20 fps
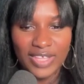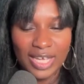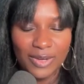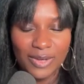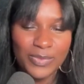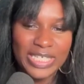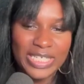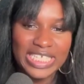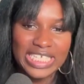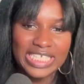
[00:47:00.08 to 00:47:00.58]
that
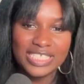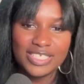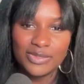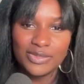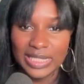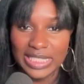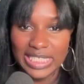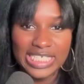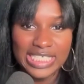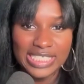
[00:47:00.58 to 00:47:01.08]
we need to
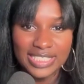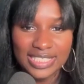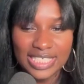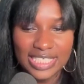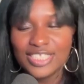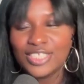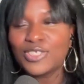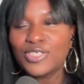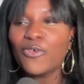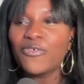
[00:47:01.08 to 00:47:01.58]
release.
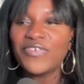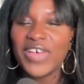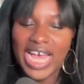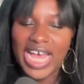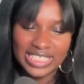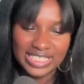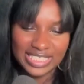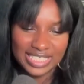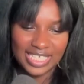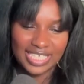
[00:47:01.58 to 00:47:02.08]
It's so
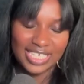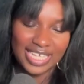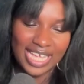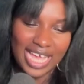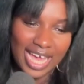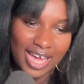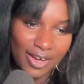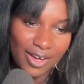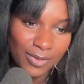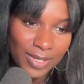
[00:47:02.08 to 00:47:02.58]
fascinating
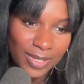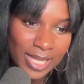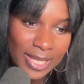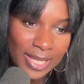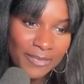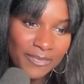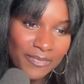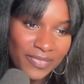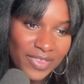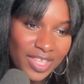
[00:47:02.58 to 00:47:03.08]
how
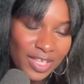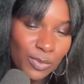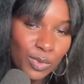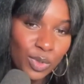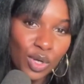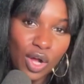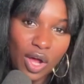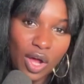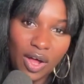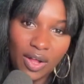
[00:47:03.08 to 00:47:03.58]

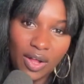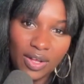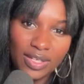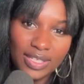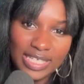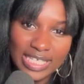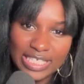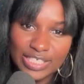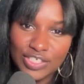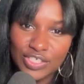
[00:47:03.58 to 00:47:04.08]
we're
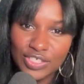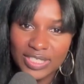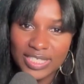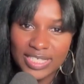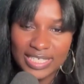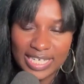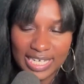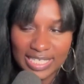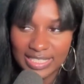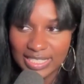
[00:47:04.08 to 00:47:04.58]
all
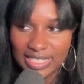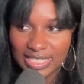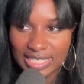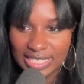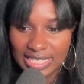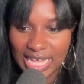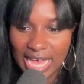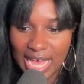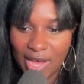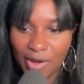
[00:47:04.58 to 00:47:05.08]
interconnected
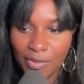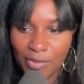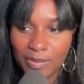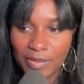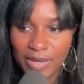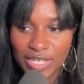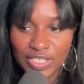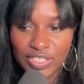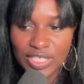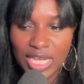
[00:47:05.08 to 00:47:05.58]
and how
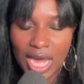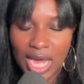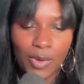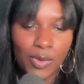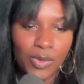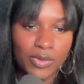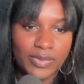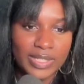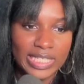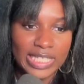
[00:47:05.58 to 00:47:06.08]
much
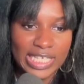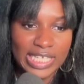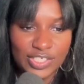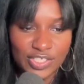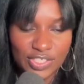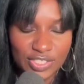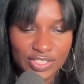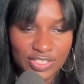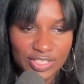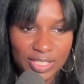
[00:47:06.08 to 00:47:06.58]
our
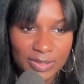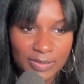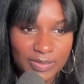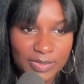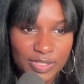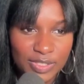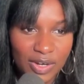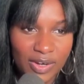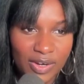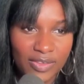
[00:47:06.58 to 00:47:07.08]

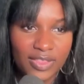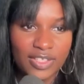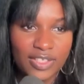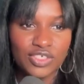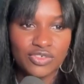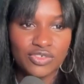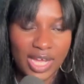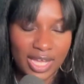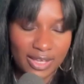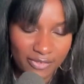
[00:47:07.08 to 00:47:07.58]
relationships are the
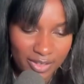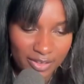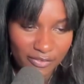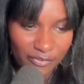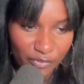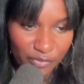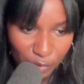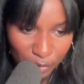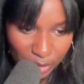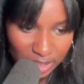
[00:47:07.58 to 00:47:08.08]
driving
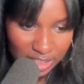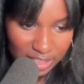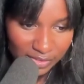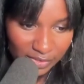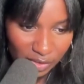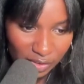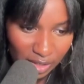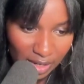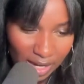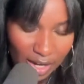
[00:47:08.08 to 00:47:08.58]
force
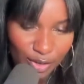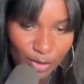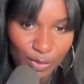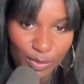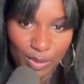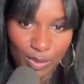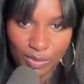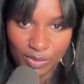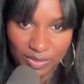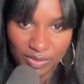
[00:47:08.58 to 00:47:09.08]
for our
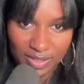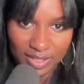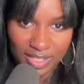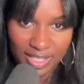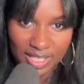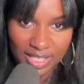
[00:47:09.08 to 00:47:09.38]
growth